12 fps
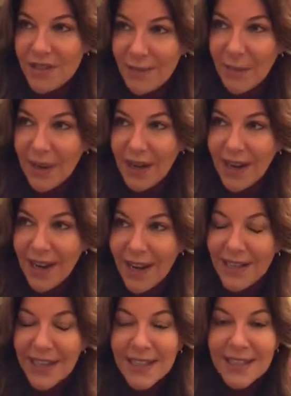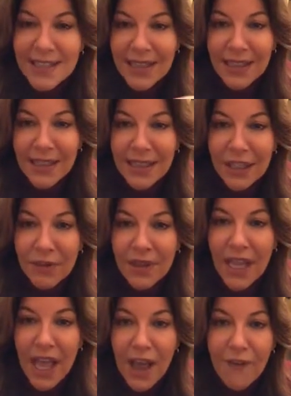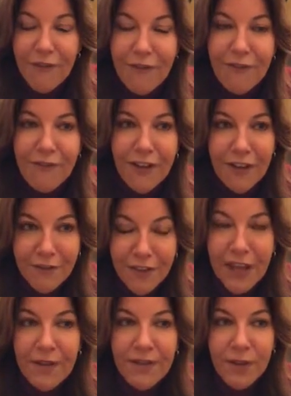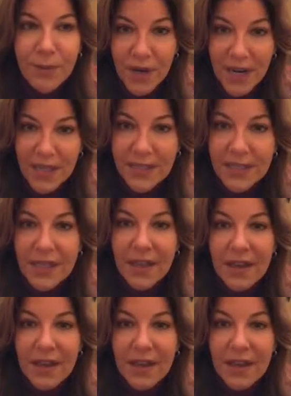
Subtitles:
but it's literally 1/5 of the price